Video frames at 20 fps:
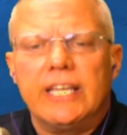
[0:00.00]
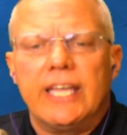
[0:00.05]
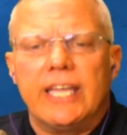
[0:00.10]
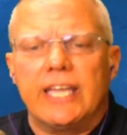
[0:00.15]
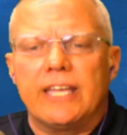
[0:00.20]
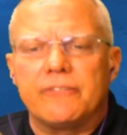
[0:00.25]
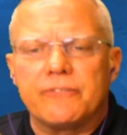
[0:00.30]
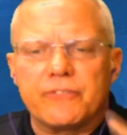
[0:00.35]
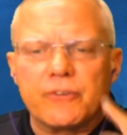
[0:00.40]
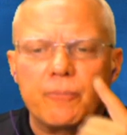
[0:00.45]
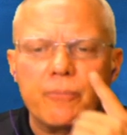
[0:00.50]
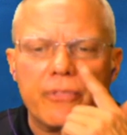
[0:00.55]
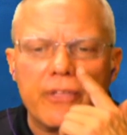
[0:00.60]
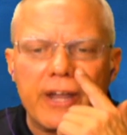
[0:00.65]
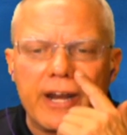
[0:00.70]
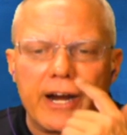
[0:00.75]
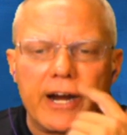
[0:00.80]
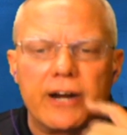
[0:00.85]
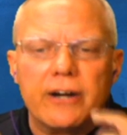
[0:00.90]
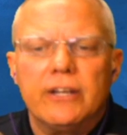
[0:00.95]
and from
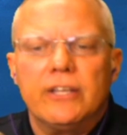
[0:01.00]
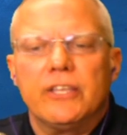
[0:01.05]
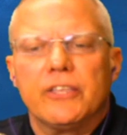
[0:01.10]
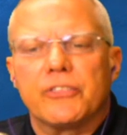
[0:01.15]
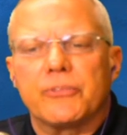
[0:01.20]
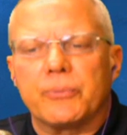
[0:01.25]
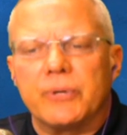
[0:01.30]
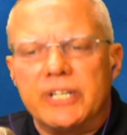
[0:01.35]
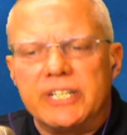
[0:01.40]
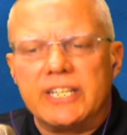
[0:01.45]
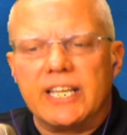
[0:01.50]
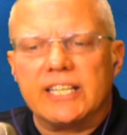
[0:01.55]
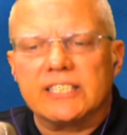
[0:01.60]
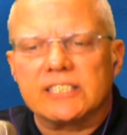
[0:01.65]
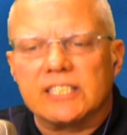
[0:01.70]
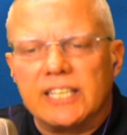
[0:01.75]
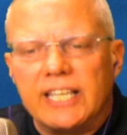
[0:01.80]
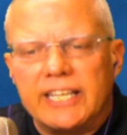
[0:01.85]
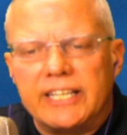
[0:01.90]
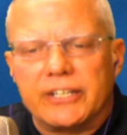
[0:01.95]
there, three days
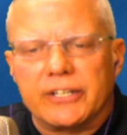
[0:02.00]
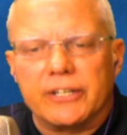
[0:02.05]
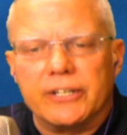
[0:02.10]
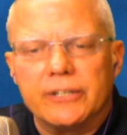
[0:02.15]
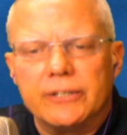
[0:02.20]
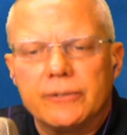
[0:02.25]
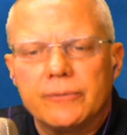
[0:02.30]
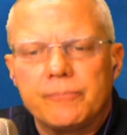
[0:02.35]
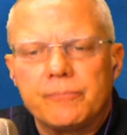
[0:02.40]
later,